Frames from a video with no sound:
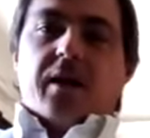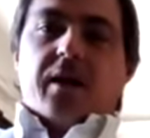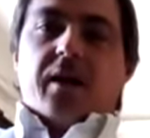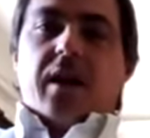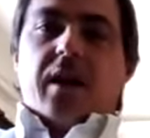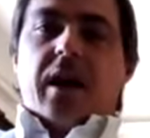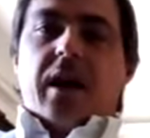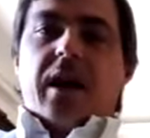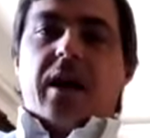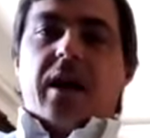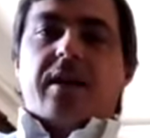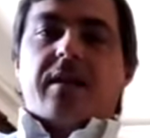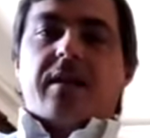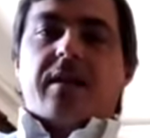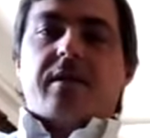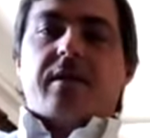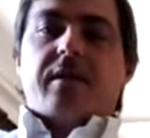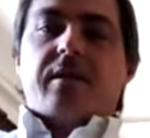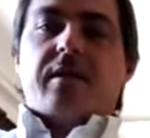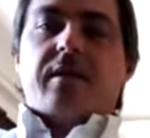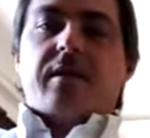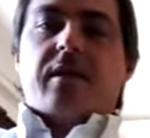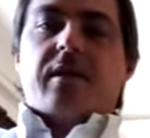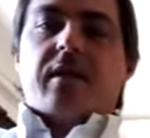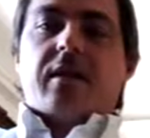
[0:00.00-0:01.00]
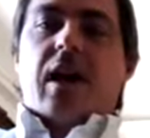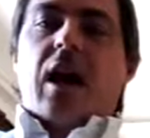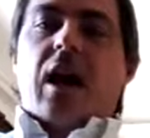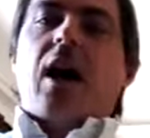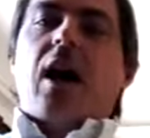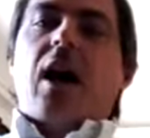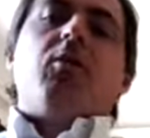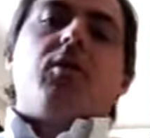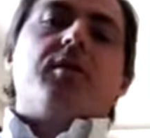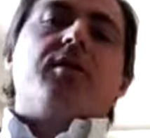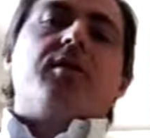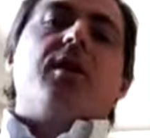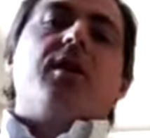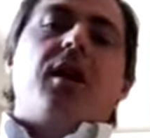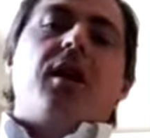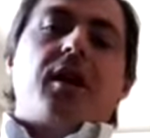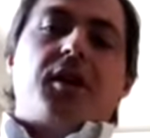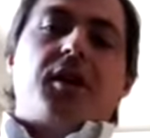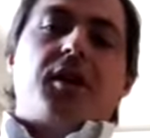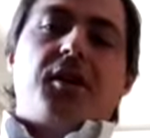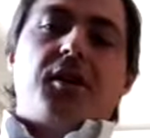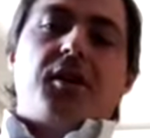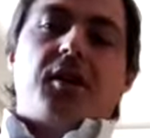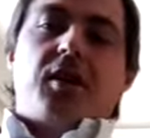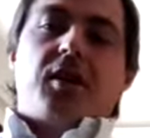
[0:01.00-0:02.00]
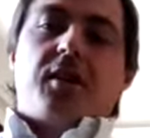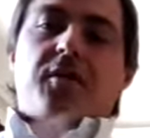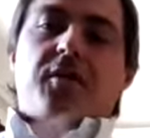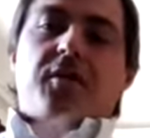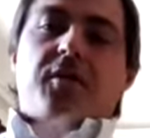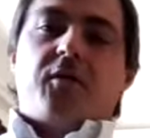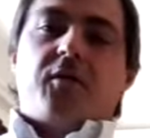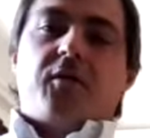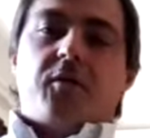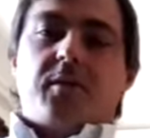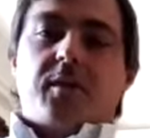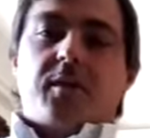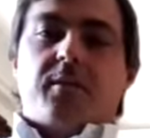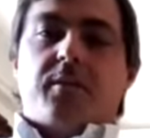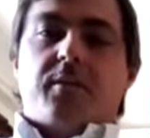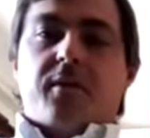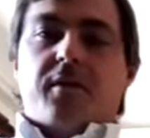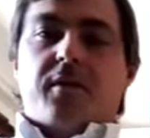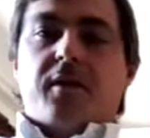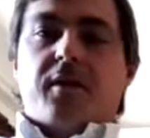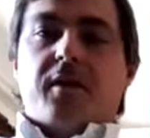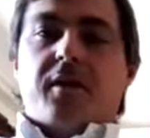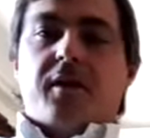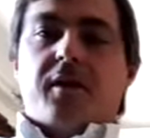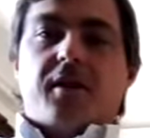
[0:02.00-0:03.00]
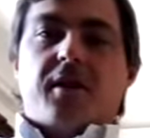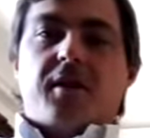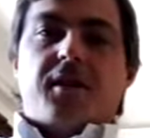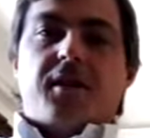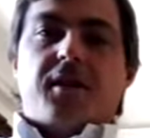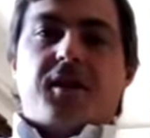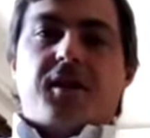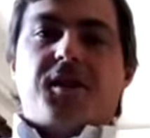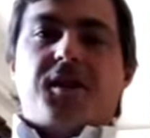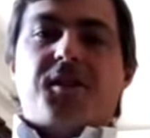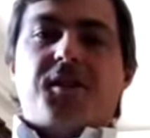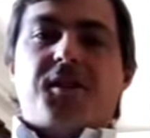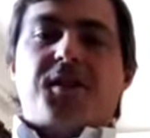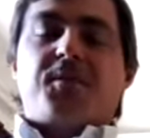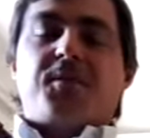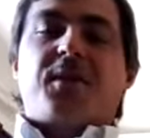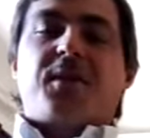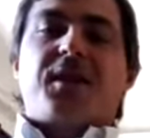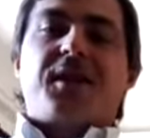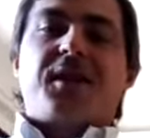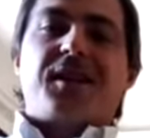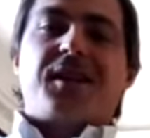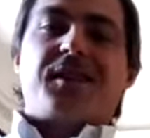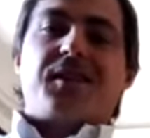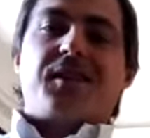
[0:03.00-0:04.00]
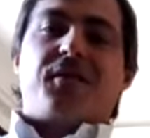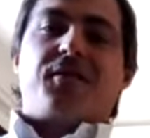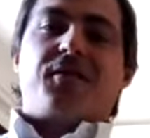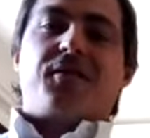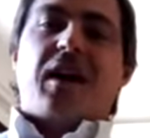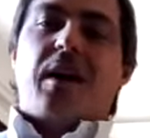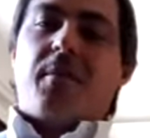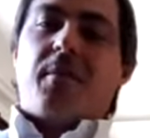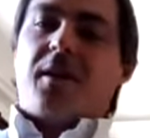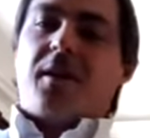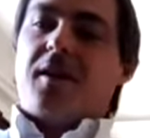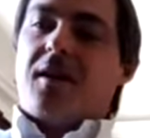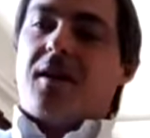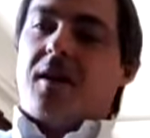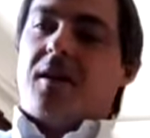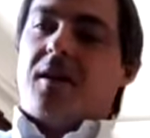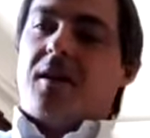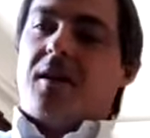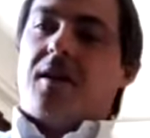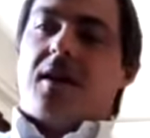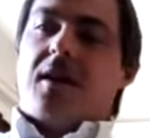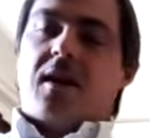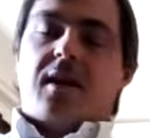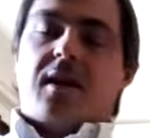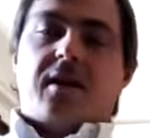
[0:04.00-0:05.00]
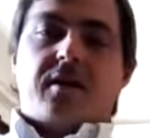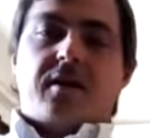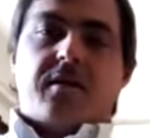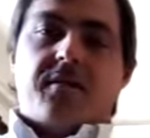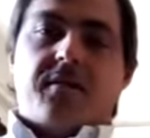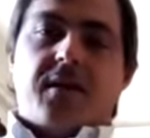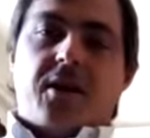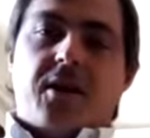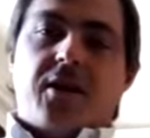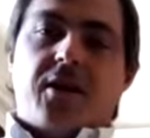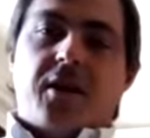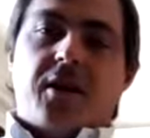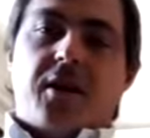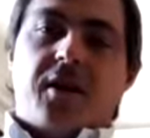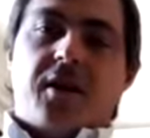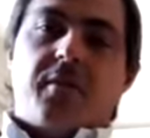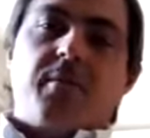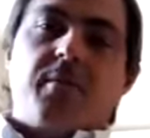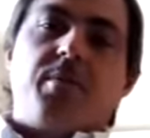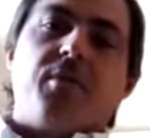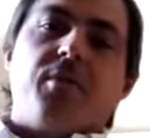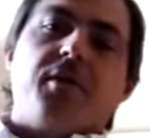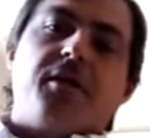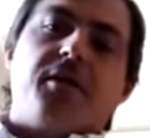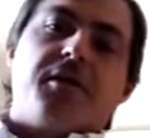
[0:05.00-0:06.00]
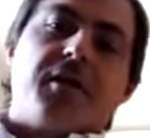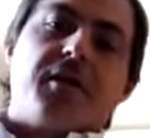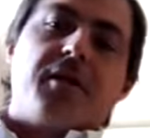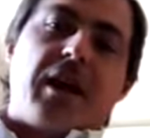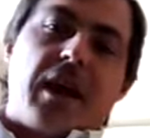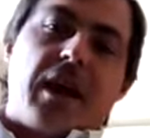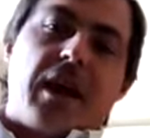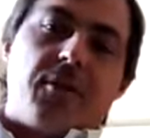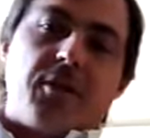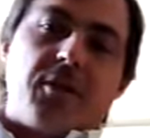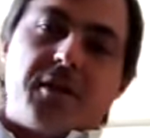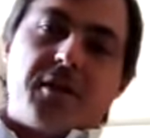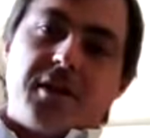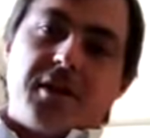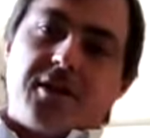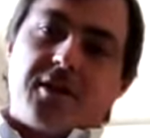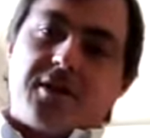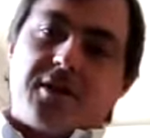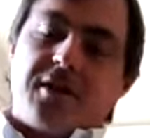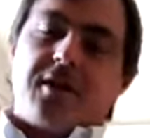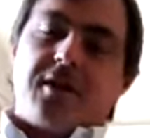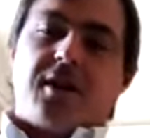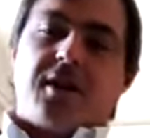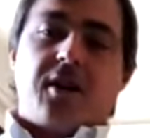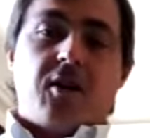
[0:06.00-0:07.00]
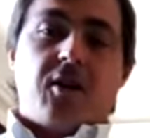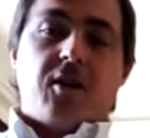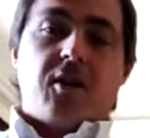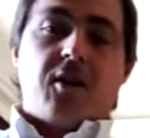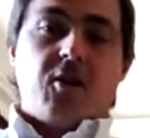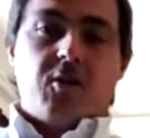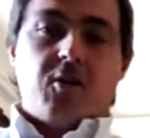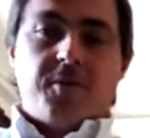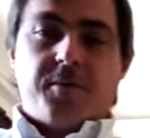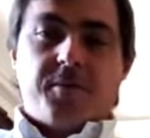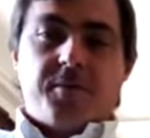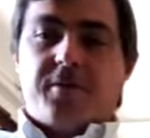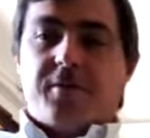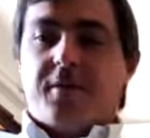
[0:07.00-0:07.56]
as I was lucky enough to be born in the Spalletti family that has a very important heritage that I hope